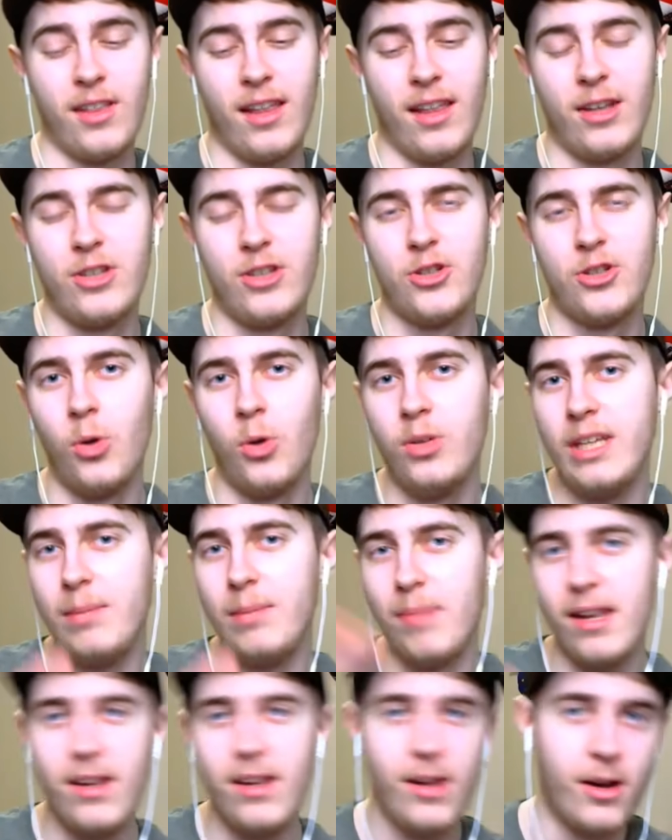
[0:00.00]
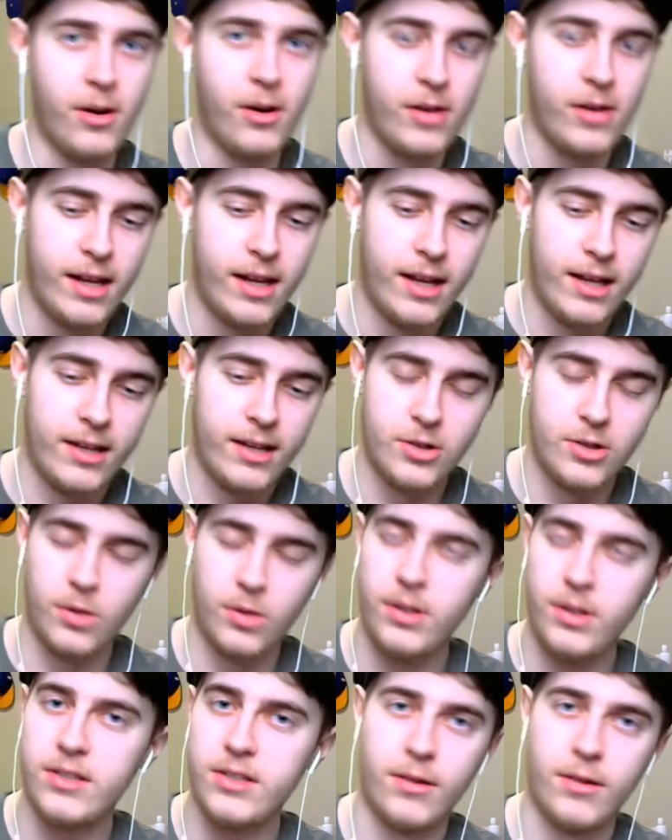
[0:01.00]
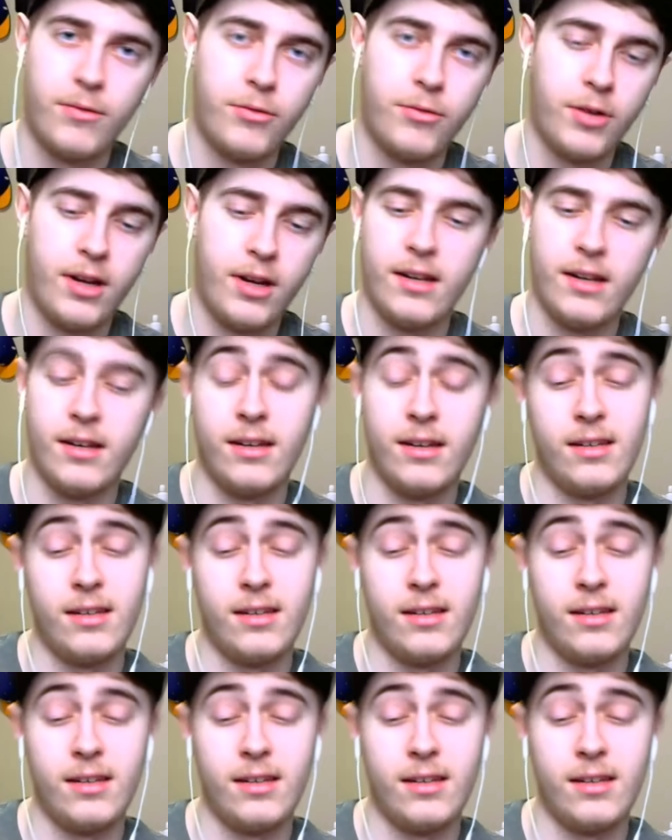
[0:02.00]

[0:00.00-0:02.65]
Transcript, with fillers: Jolee Bindo. Jolee's a freaking